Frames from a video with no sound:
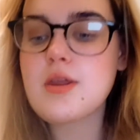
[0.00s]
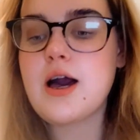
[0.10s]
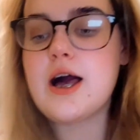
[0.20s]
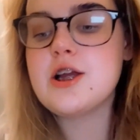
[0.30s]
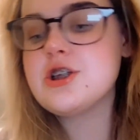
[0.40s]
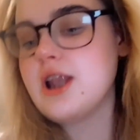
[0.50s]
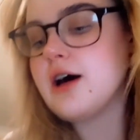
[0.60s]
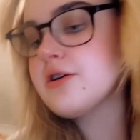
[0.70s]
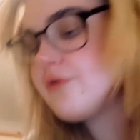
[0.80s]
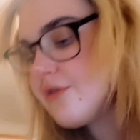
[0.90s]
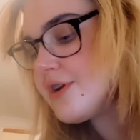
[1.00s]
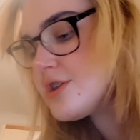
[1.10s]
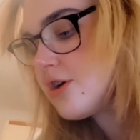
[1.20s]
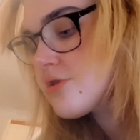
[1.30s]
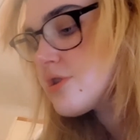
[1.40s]
I actually like fluffy
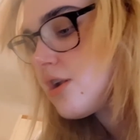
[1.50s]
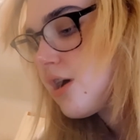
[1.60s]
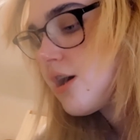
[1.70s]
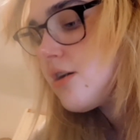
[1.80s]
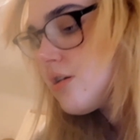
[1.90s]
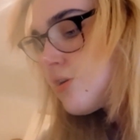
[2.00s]
socks a lot.